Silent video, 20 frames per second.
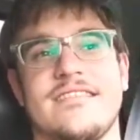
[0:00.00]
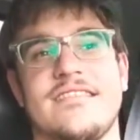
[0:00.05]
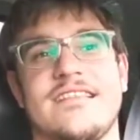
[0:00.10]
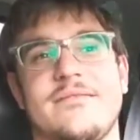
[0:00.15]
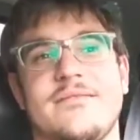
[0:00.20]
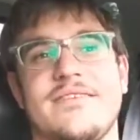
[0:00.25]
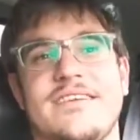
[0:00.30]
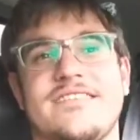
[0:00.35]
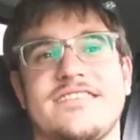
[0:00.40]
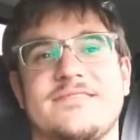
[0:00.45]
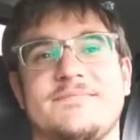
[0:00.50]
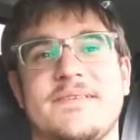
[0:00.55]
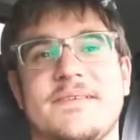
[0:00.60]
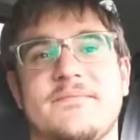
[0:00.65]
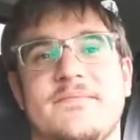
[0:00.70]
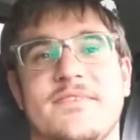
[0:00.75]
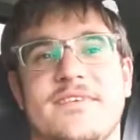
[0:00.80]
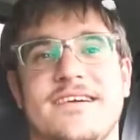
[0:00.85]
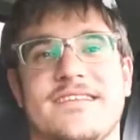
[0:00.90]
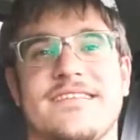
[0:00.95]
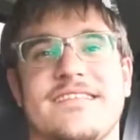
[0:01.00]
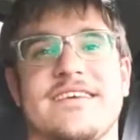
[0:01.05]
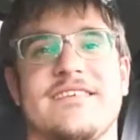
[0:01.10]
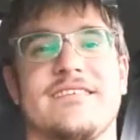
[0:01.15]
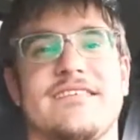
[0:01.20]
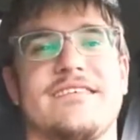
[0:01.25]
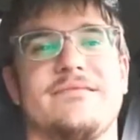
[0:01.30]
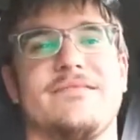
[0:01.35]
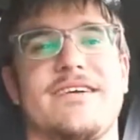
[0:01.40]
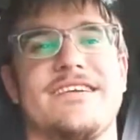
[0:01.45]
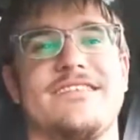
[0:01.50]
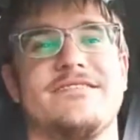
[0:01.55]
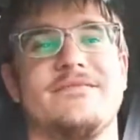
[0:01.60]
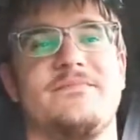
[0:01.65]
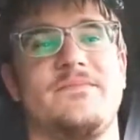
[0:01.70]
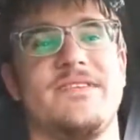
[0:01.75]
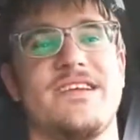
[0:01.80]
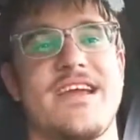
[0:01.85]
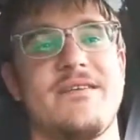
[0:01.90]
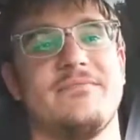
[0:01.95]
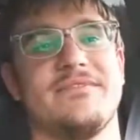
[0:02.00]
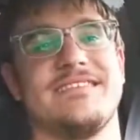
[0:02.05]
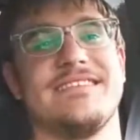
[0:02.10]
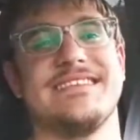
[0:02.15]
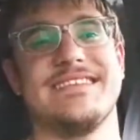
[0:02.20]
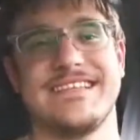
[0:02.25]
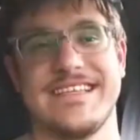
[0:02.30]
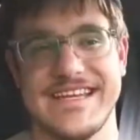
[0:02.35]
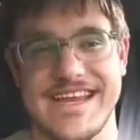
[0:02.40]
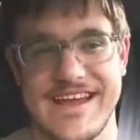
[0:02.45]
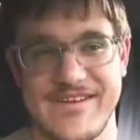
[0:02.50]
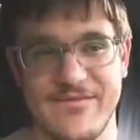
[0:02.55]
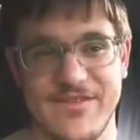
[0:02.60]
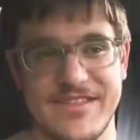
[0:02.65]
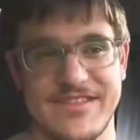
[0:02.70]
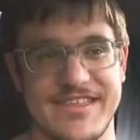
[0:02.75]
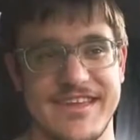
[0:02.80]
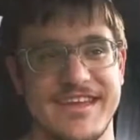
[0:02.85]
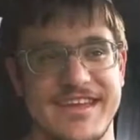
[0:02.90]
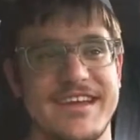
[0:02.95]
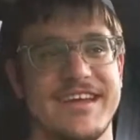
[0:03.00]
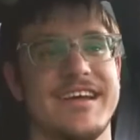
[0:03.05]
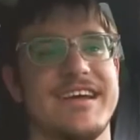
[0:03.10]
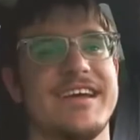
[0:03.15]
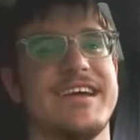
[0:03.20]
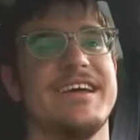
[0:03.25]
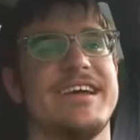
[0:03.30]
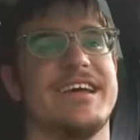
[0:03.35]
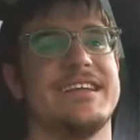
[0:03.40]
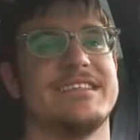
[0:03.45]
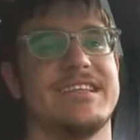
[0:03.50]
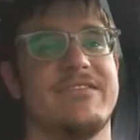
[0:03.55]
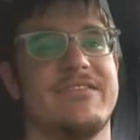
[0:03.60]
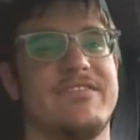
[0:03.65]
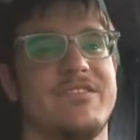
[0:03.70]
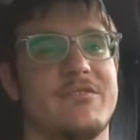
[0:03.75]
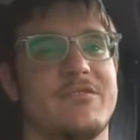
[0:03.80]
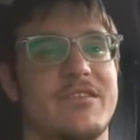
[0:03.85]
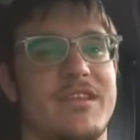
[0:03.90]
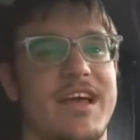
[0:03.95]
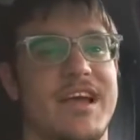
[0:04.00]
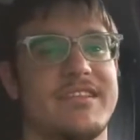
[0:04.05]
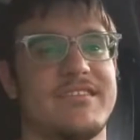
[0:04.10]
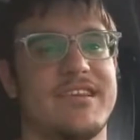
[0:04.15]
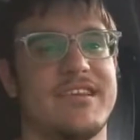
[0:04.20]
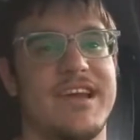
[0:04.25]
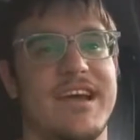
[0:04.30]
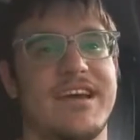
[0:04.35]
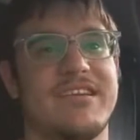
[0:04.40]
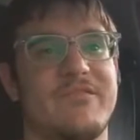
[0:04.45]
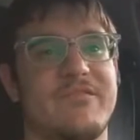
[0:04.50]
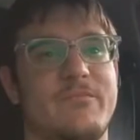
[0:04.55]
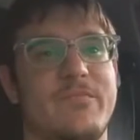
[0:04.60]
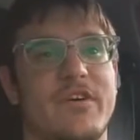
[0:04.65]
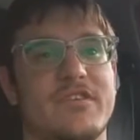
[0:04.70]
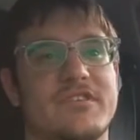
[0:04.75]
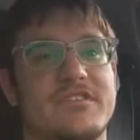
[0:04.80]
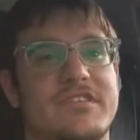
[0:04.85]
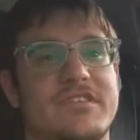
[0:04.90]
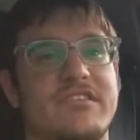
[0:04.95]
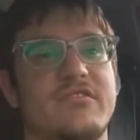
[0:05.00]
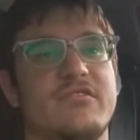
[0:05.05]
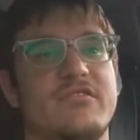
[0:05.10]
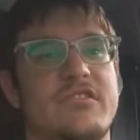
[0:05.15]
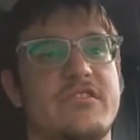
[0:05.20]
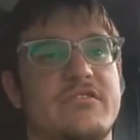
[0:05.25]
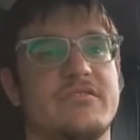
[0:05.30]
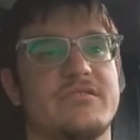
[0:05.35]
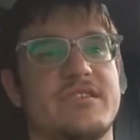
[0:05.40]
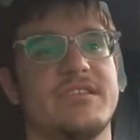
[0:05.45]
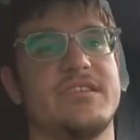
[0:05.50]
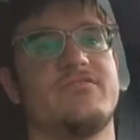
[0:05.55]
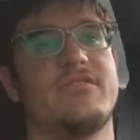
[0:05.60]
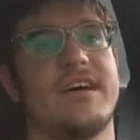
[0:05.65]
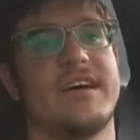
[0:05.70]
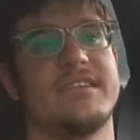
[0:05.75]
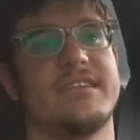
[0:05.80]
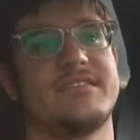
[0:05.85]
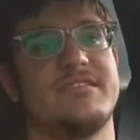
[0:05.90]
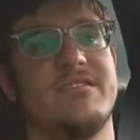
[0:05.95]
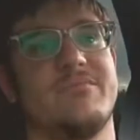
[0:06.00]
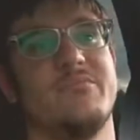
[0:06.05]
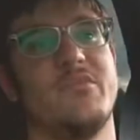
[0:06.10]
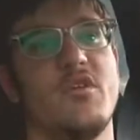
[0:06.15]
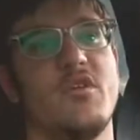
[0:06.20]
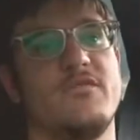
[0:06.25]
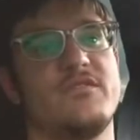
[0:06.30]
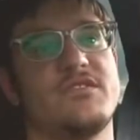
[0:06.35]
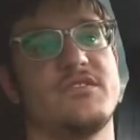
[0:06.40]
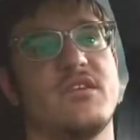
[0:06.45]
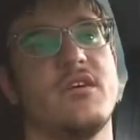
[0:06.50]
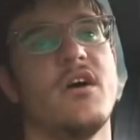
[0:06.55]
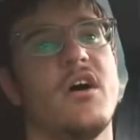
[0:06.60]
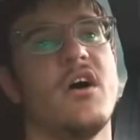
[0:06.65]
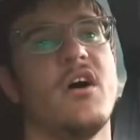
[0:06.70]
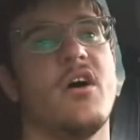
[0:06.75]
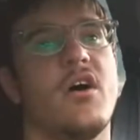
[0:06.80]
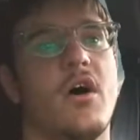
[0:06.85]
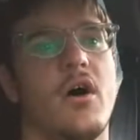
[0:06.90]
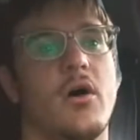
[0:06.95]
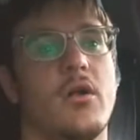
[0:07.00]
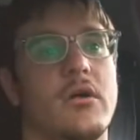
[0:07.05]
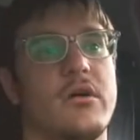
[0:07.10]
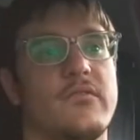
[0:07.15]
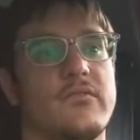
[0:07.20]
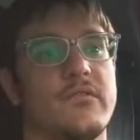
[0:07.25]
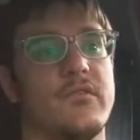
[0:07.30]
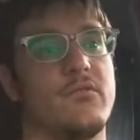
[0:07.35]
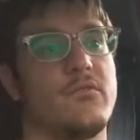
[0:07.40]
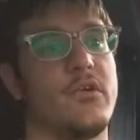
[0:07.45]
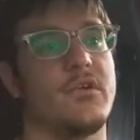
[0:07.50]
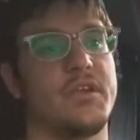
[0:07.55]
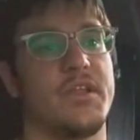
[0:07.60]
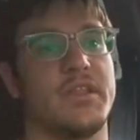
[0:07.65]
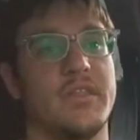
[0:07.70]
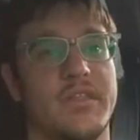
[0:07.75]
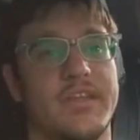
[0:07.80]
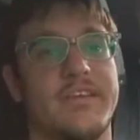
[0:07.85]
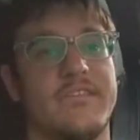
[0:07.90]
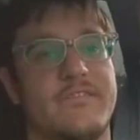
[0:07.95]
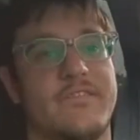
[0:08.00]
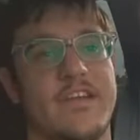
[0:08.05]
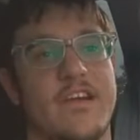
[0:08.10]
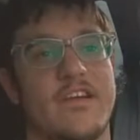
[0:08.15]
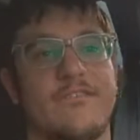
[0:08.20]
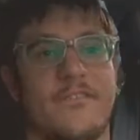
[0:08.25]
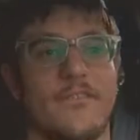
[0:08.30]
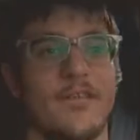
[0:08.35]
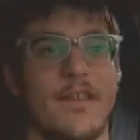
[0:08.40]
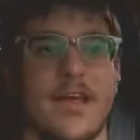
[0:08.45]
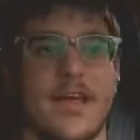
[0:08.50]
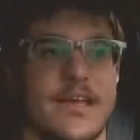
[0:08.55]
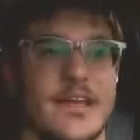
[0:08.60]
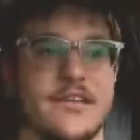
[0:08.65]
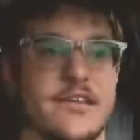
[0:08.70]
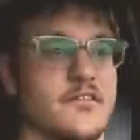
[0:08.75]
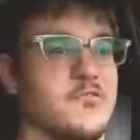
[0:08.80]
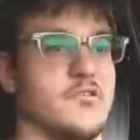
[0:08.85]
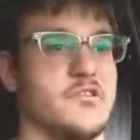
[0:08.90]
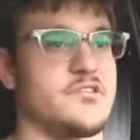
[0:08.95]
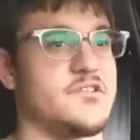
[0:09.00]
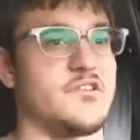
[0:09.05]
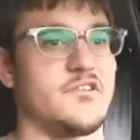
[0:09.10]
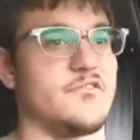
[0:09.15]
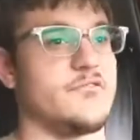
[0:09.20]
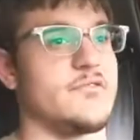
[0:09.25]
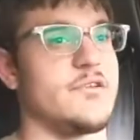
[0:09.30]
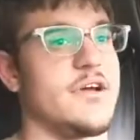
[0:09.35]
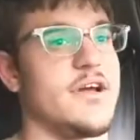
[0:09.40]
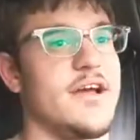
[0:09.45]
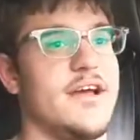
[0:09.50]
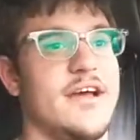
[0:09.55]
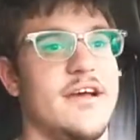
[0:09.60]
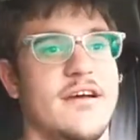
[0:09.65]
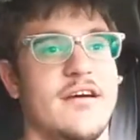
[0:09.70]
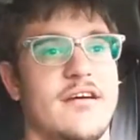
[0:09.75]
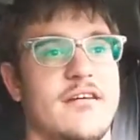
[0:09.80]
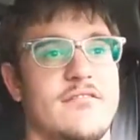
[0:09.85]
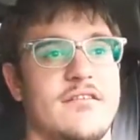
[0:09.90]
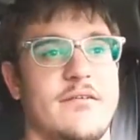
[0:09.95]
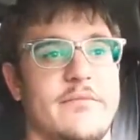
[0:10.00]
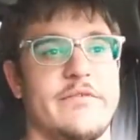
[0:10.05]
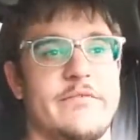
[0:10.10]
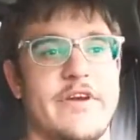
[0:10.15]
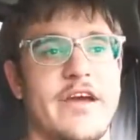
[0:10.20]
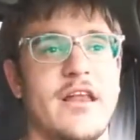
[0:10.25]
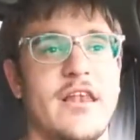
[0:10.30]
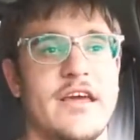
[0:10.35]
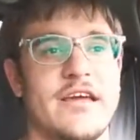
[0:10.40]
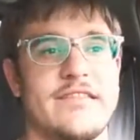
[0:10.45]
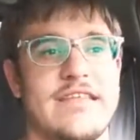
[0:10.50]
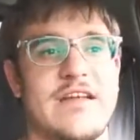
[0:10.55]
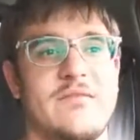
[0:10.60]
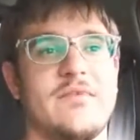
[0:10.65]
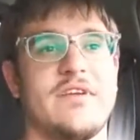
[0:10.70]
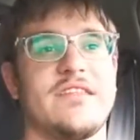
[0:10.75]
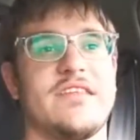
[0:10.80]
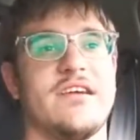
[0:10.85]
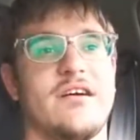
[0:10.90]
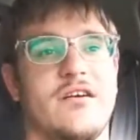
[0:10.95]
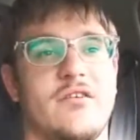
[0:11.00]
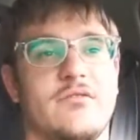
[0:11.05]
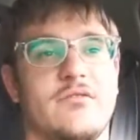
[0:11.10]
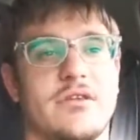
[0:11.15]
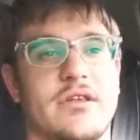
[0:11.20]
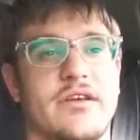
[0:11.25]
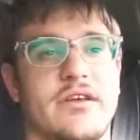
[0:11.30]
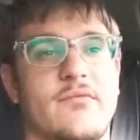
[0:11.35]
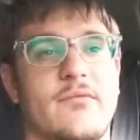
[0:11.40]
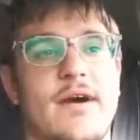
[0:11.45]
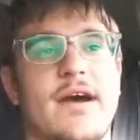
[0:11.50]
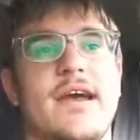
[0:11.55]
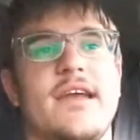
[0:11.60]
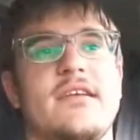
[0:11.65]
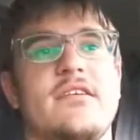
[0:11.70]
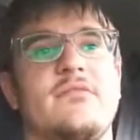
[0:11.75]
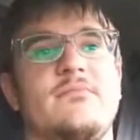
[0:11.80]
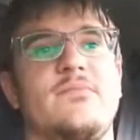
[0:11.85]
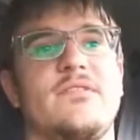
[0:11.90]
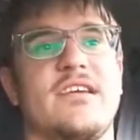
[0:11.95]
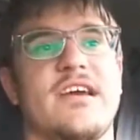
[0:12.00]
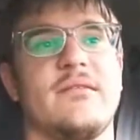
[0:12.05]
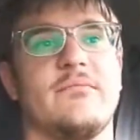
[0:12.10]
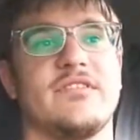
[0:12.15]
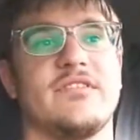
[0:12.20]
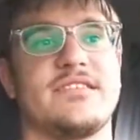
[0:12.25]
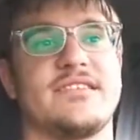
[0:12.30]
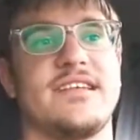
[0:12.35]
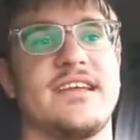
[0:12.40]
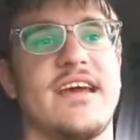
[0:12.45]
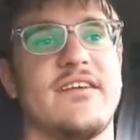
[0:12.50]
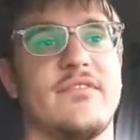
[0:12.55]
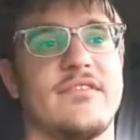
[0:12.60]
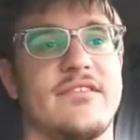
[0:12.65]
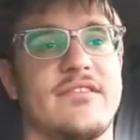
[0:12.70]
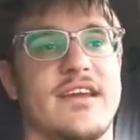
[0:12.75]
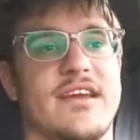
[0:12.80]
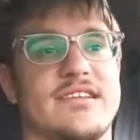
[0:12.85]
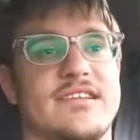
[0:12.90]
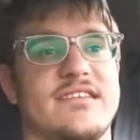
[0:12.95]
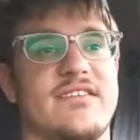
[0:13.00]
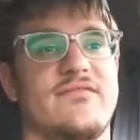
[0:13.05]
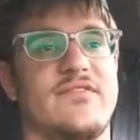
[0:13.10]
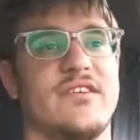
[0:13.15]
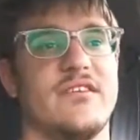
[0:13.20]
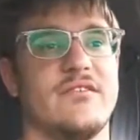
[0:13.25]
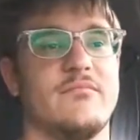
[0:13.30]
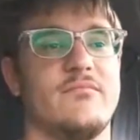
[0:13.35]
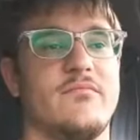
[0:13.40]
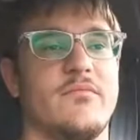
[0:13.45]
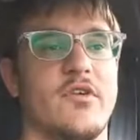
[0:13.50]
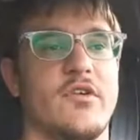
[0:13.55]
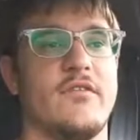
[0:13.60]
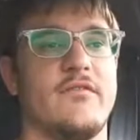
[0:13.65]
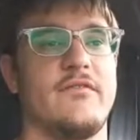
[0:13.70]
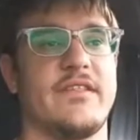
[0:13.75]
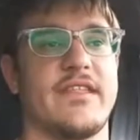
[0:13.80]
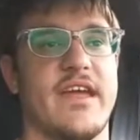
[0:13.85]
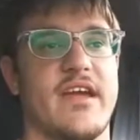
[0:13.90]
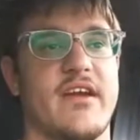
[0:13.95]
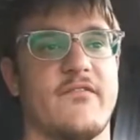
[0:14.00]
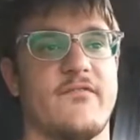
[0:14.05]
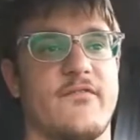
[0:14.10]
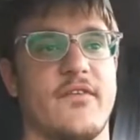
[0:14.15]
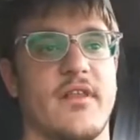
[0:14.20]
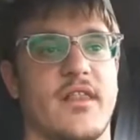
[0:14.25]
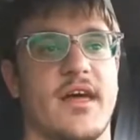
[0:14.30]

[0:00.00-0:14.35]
Let me just be blunt. The only way you'd be able to see everything is if you were the kind of person who usually tries to move all over the world and live there for a year or two. I mean, really, that'd be the only way you'd be able to see everything is if you moved there for